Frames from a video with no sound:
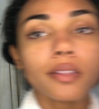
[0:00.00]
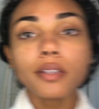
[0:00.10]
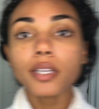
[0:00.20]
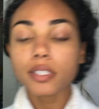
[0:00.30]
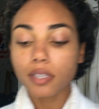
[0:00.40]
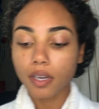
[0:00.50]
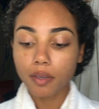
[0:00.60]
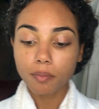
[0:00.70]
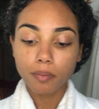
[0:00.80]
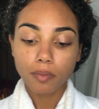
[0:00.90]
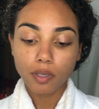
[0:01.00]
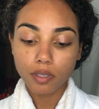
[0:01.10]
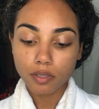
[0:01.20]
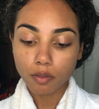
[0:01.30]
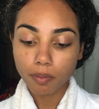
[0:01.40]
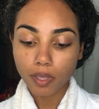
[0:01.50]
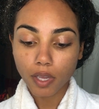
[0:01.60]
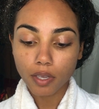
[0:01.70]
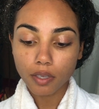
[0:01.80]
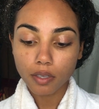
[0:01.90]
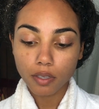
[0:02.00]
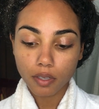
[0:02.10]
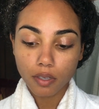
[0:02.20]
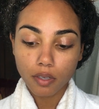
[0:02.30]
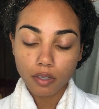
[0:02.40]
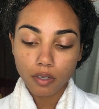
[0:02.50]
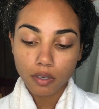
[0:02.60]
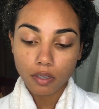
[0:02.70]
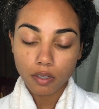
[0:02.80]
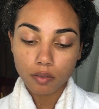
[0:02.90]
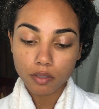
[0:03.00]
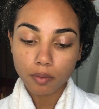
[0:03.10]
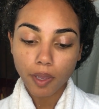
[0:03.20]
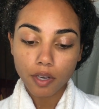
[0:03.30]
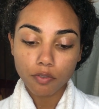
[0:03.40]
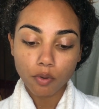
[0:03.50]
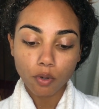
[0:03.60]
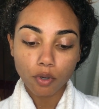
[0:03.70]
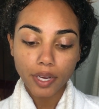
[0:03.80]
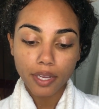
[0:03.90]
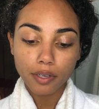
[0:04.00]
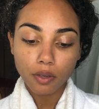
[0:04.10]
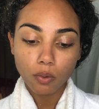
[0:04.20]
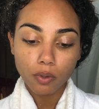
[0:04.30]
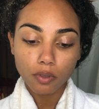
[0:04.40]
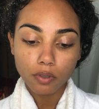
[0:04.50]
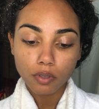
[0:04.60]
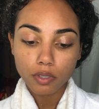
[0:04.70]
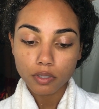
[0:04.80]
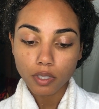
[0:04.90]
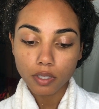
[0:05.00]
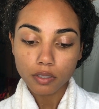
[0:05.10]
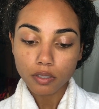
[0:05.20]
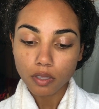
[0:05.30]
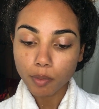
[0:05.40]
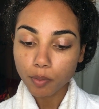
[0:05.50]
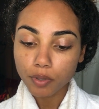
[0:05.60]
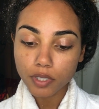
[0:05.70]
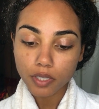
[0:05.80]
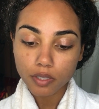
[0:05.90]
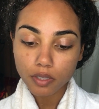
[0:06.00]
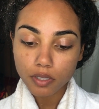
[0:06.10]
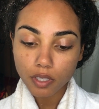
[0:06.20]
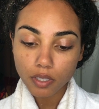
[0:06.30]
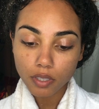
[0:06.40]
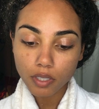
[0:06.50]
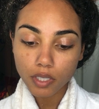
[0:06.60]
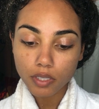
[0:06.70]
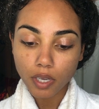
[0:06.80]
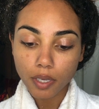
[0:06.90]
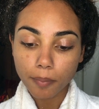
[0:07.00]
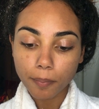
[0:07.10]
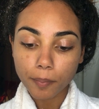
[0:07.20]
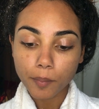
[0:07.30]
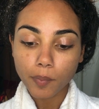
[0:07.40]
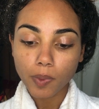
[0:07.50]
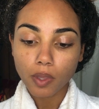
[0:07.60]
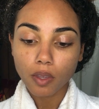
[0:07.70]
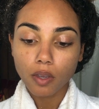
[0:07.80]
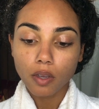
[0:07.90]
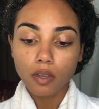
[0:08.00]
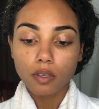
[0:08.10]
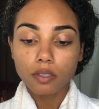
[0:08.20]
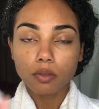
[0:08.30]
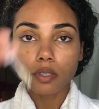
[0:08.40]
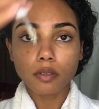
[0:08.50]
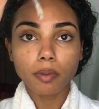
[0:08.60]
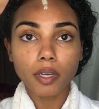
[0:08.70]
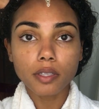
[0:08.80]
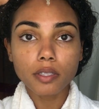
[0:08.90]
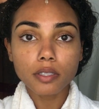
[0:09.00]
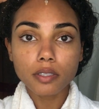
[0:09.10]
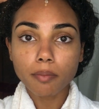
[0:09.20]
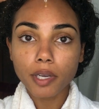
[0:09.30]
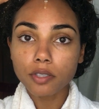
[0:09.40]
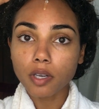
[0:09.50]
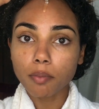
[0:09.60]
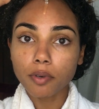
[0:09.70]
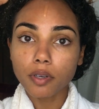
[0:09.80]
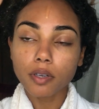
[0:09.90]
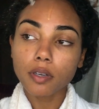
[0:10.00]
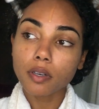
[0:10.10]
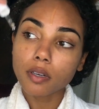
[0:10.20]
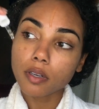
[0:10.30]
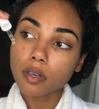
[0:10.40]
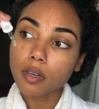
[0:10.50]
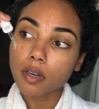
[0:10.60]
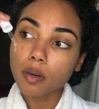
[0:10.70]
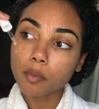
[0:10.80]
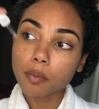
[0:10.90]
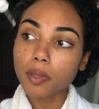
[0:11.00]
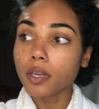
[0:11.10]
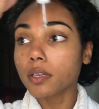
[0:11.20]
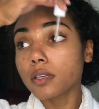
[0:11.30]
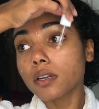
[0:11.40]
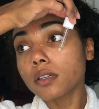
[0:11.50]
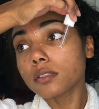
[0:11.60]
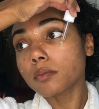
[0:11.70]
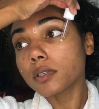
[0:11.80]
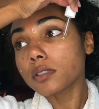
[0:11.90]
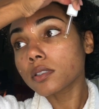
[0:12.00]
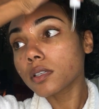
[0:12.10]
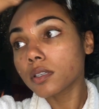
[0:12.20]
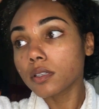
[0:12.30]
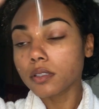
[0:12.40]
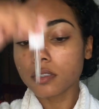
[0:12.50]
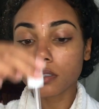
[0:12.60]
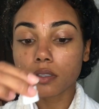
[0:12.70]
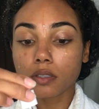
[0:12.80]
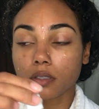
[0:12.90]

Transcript: in the daytime is apply some kind of organic oil, because again, it's all about protecting the skin in the daytime. So I'm gonna apply this. It's my dropper. I'm applying it onto my skin